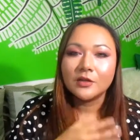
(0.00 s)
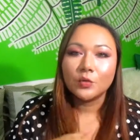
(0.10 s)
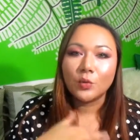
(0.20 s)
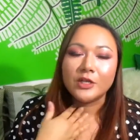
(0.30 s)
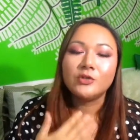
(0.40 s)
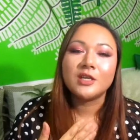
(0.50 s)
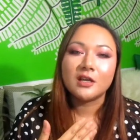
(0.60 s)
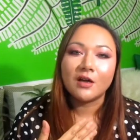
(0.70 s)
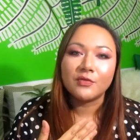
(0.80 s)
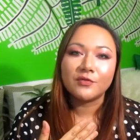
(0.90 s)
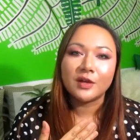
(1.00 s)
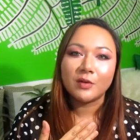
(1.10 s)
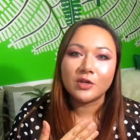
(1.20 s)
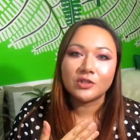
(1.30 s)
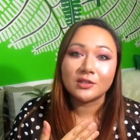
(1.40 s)
When you take off the
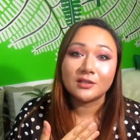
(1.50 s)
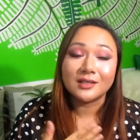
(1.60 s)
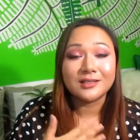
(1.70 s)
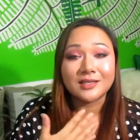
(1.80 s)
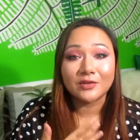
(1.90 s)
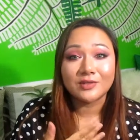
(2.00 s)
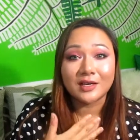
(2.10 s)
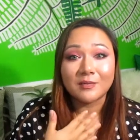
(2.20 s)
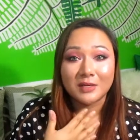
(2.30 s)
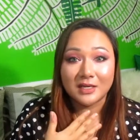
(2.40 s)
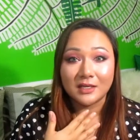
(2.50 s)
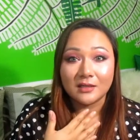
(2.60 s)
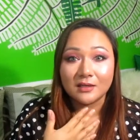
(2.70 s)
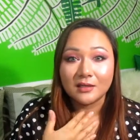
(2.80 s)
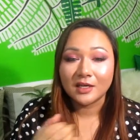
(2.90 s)
vibration, it sounds like a P,
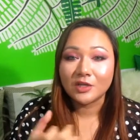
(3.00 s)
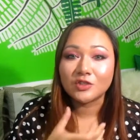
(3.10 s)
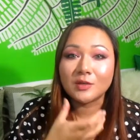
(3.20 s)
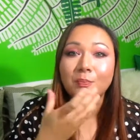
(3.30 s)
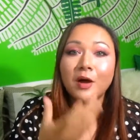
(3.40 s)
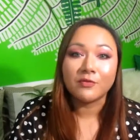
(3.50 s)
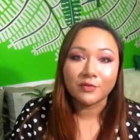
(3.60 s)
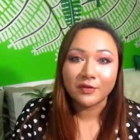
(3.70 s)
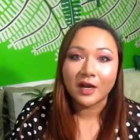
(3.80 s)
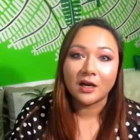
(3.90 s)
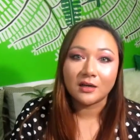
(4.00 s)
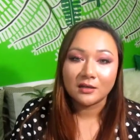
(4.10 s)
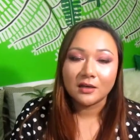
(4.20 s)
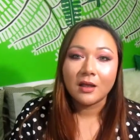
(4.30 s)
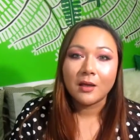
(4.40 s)
and it's just a puff of air.
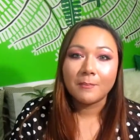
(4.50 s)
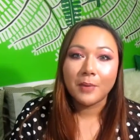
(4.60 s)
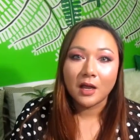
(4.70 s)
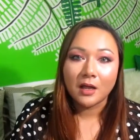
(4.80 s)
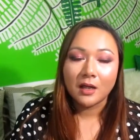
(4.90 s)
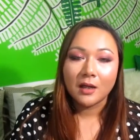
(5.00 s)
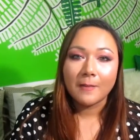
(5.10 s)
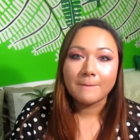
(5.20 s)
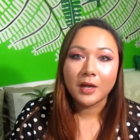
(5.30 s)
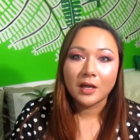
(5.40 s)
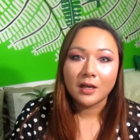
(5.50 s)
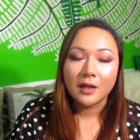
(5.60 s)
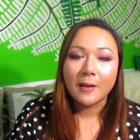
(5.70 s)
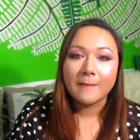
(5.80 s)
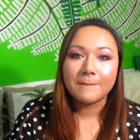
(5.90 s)
P, P,
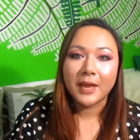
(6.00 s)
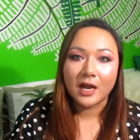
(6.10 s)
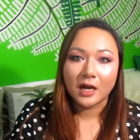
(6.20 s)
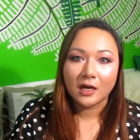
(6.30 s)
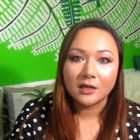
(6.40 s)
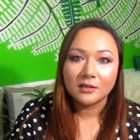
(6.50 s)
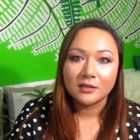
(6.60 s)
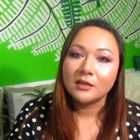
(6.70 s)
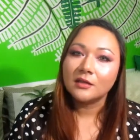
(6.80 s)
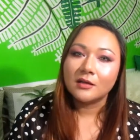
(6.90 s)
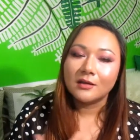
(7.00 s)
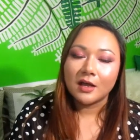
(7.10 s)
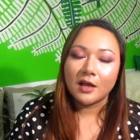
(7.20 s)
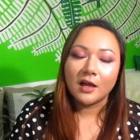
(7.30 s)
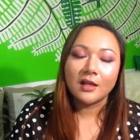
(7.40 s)
pear.
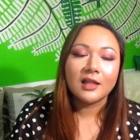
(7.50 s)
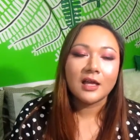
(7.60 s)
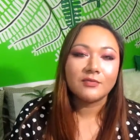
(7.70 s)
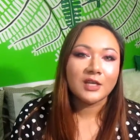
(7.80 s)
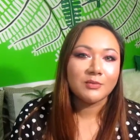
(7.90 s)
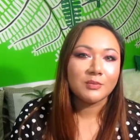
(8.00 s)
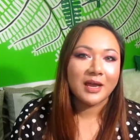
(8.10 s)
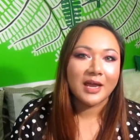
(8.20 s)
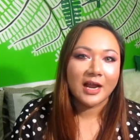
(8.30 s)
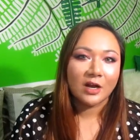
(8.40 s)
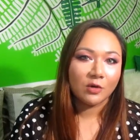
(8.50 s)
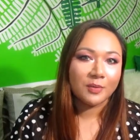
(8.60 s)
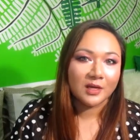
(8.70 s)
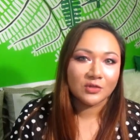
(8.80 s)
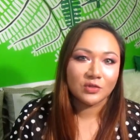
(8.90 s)
A lot of times my
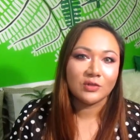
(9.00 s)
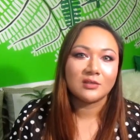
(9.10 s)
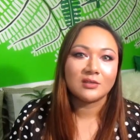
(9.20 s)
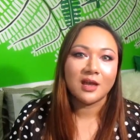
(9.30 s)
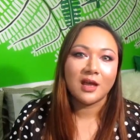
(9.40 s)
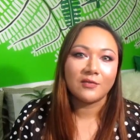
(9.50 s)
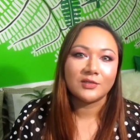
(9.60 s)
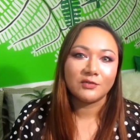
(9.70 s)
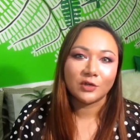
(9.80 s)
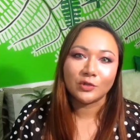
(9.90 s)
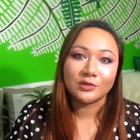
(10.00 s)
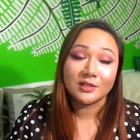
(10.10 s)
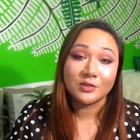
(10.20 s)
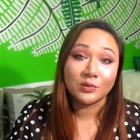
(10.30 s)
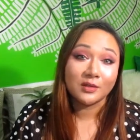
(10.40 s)
Arabic students have
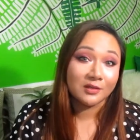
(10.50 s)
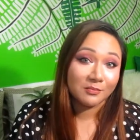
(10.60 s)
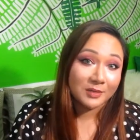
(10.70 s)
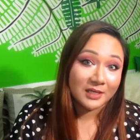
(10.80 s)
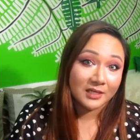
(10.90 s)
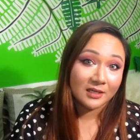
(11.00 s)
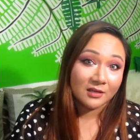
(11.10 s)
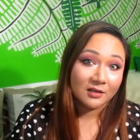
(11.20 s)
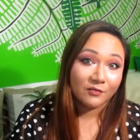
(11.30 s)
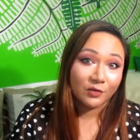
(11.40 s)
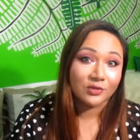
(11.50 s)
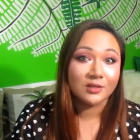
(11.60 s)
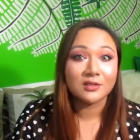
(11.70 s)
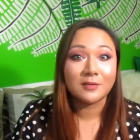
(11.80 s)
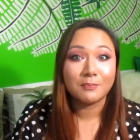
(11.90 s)
difficulties with the B
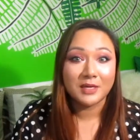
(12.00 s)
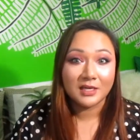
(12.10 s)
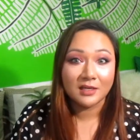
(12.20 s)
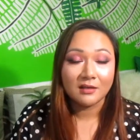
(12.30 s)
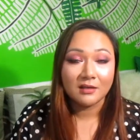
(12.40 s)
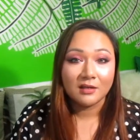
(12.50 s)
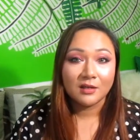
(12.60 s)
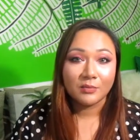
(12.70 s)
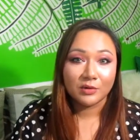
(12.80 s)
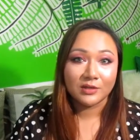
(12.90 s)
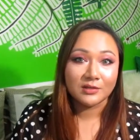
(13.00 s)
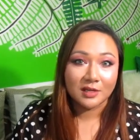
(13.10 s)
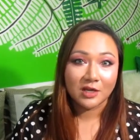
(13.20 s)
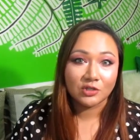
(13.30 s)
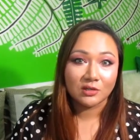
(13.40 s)
versus the P
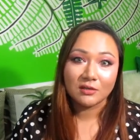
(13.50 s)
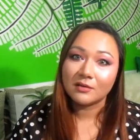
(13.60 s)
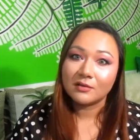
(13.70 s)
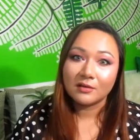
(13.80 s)
pronunciation.